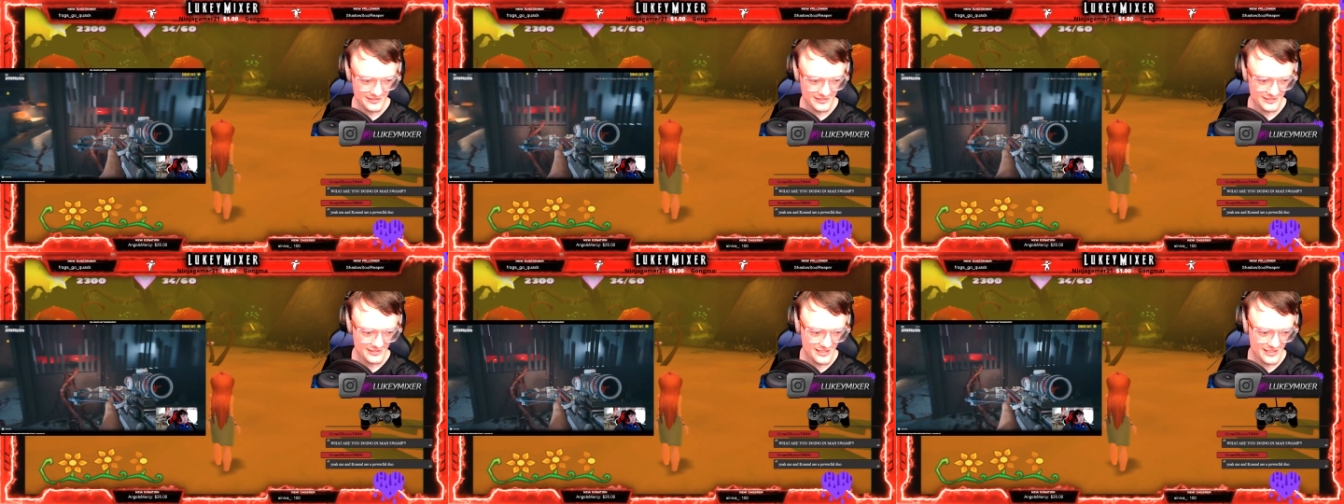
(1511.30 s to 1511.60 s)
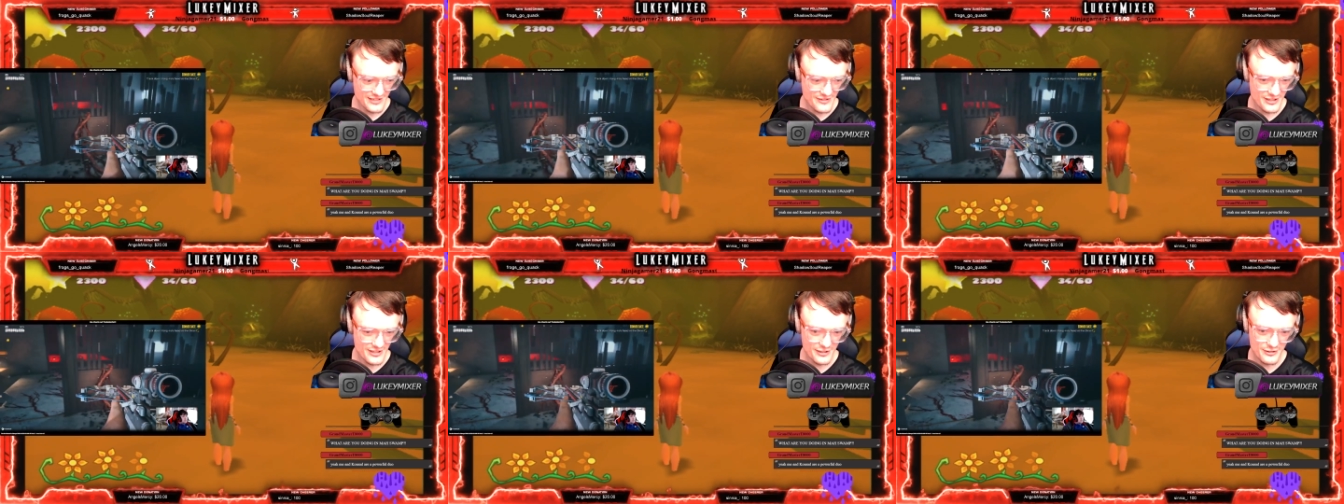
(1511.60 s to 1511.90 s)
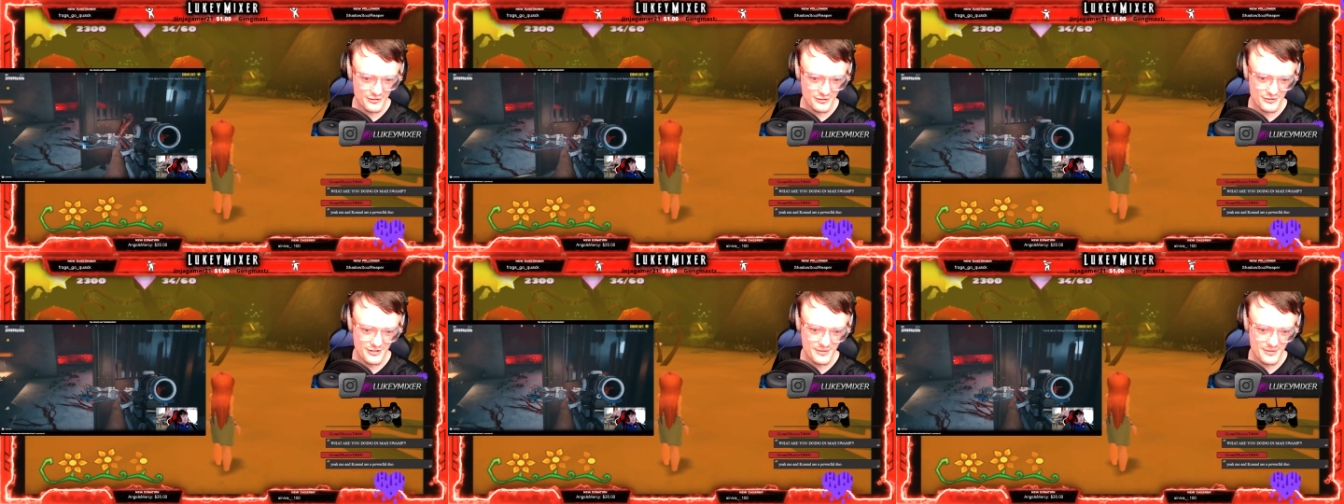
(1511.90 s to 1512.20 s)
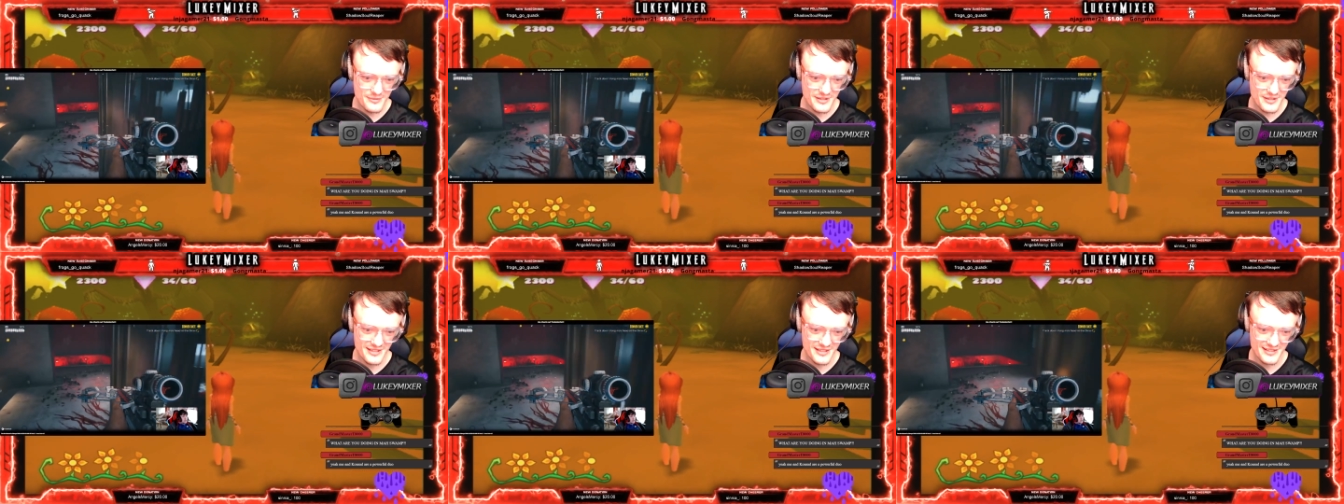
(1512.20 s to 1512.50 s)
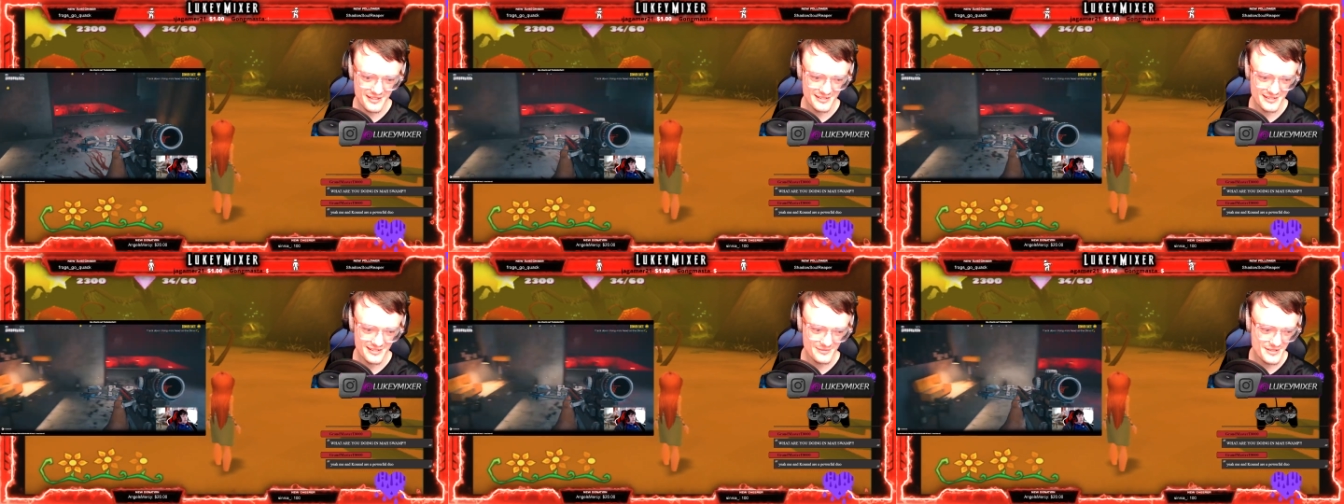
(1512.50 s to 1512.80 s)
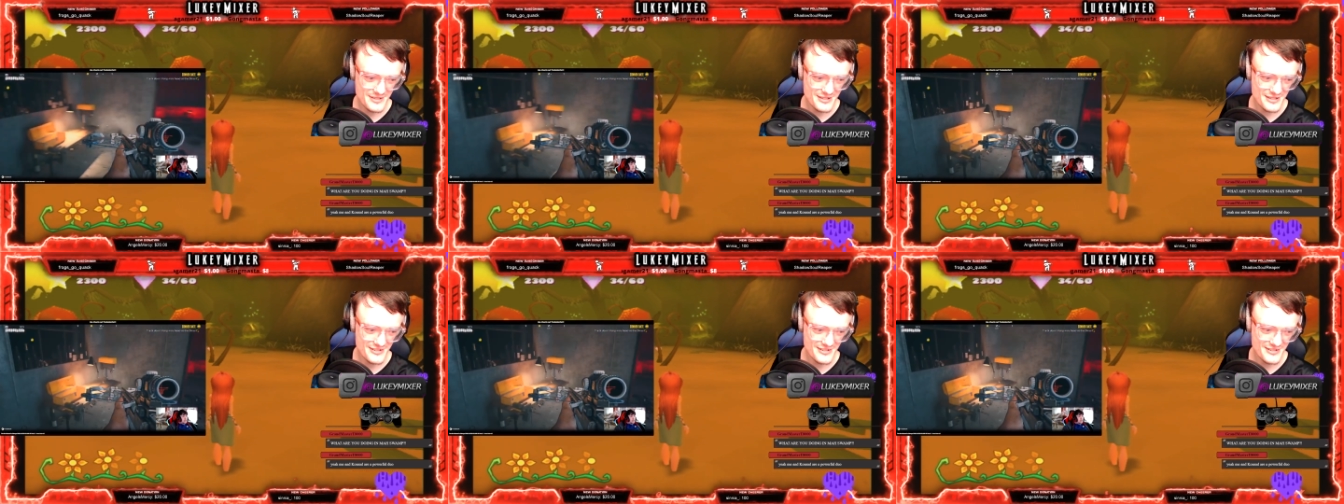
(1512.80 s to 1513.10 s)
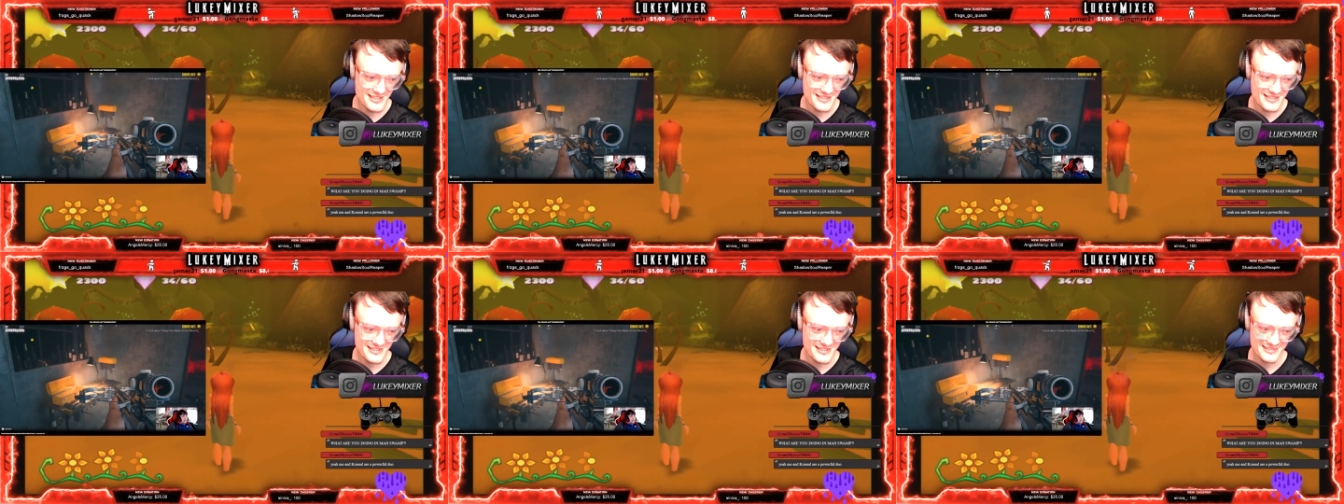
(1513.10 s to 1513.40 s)
I had a good stream day,
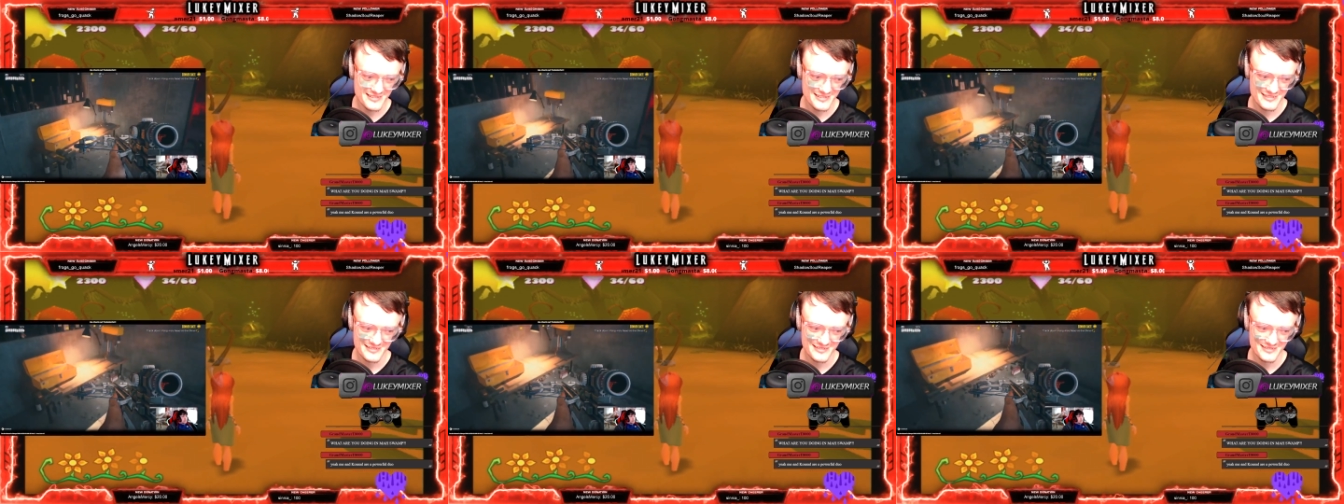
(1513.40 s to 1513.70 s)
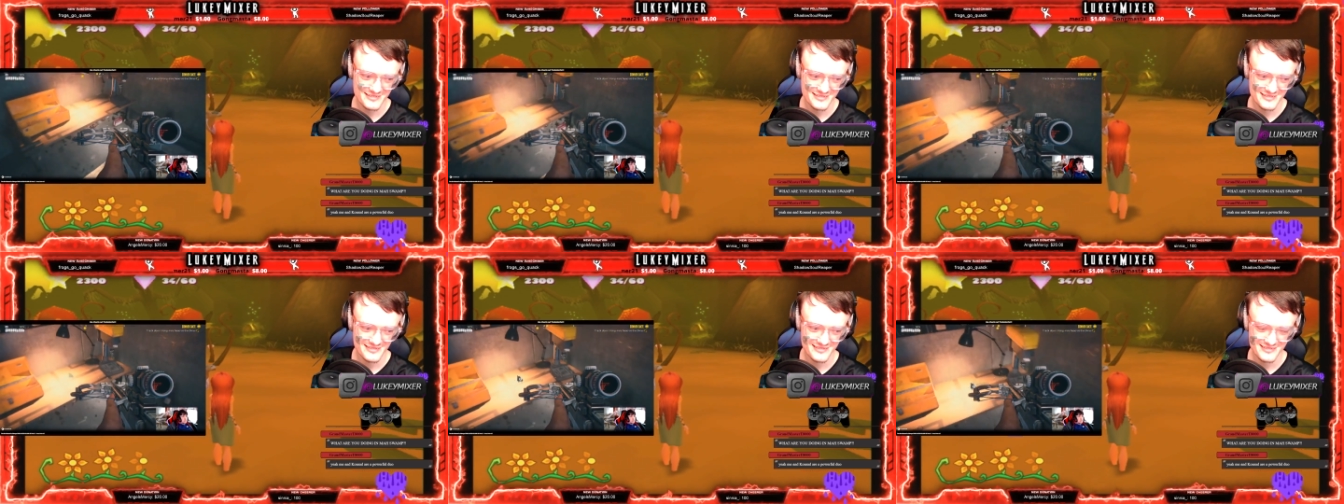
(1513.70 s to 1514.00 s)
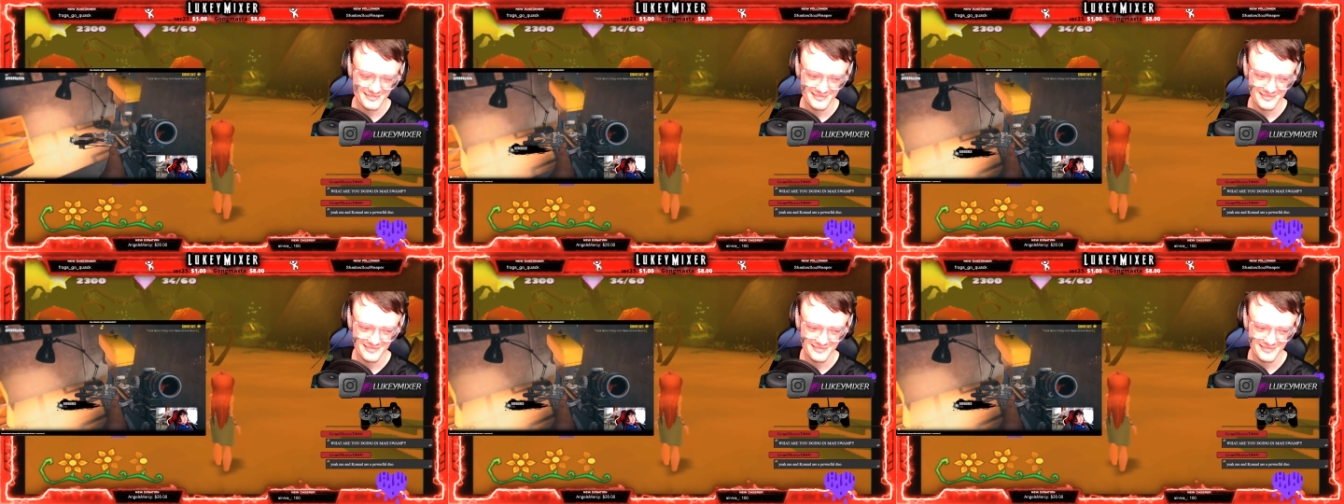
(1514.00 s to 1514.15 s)
Mr. get that somehow.